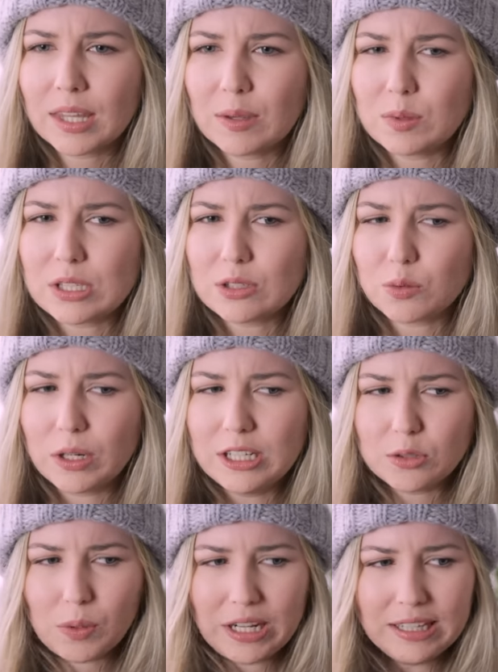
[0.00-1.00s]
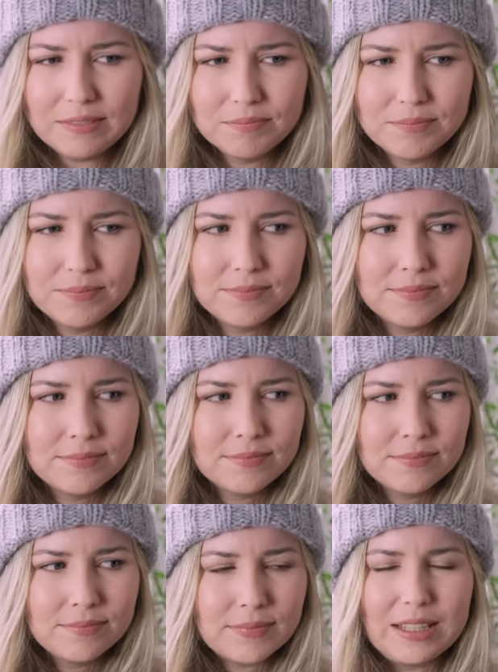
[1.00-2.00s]
was it twenty twenty?
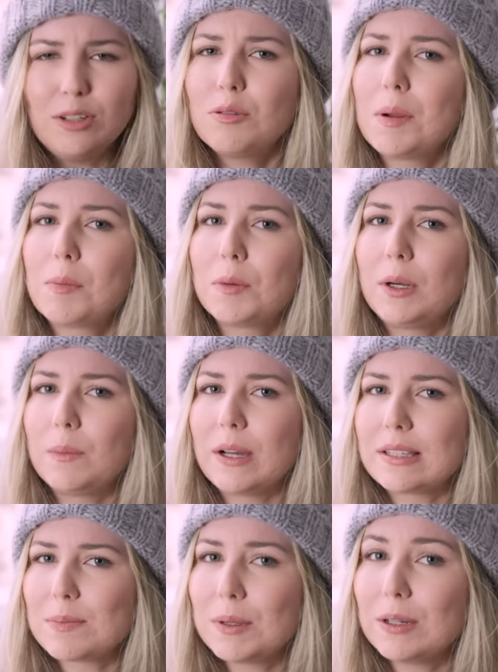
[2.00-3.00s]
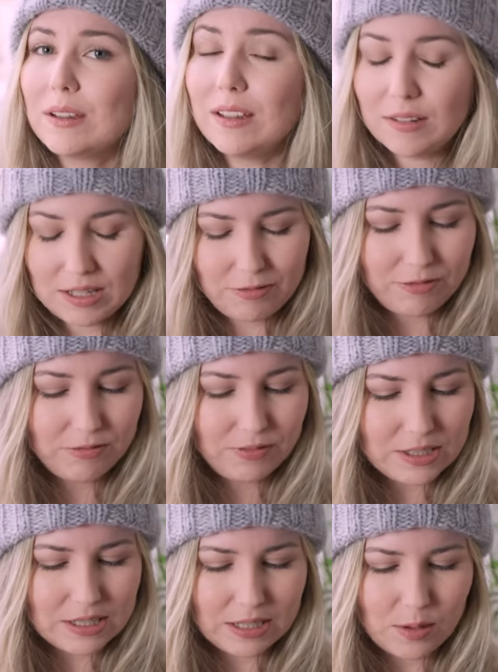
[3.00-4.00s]
I don't remember when it was, but it, it
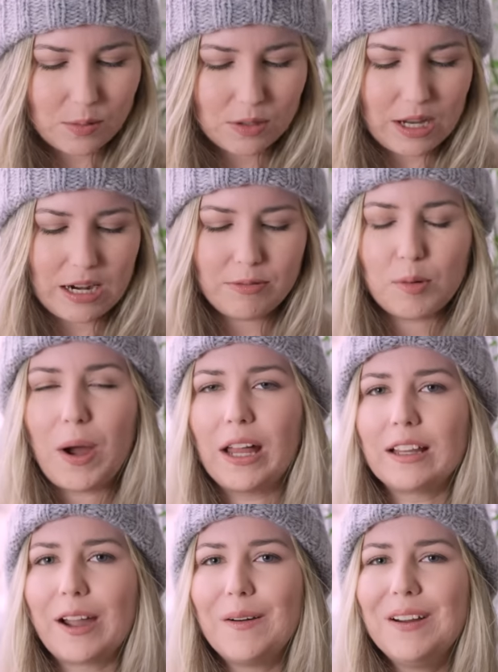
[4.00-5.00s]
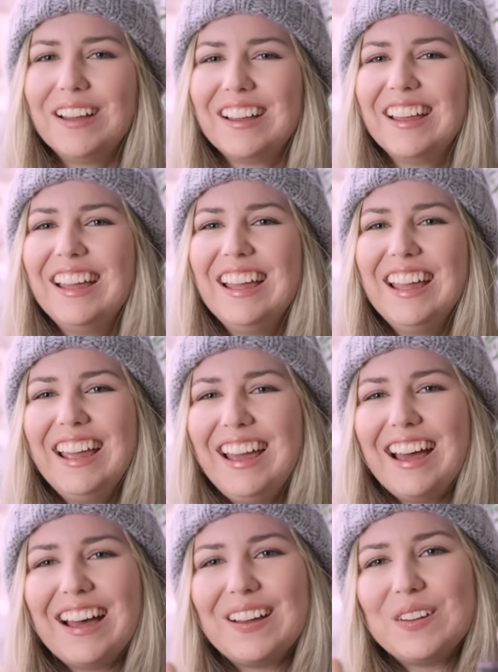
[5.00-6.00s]
feels like kind of a while ago.
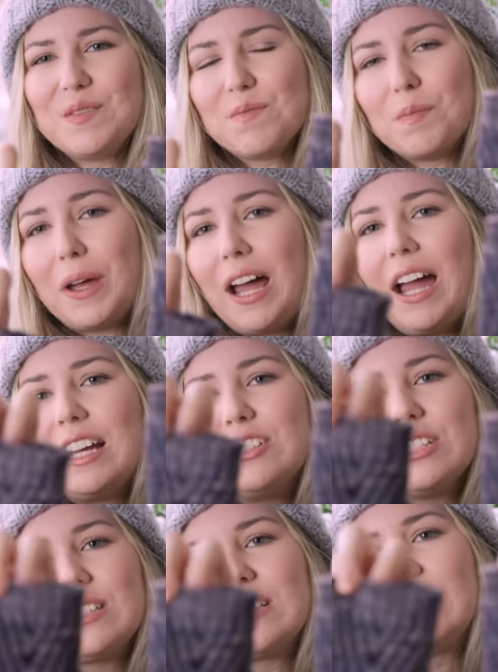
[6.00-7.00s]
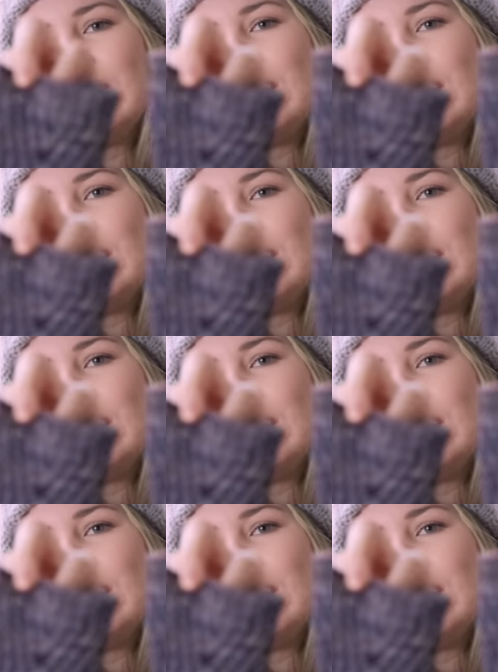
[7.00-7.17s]
um, but I just,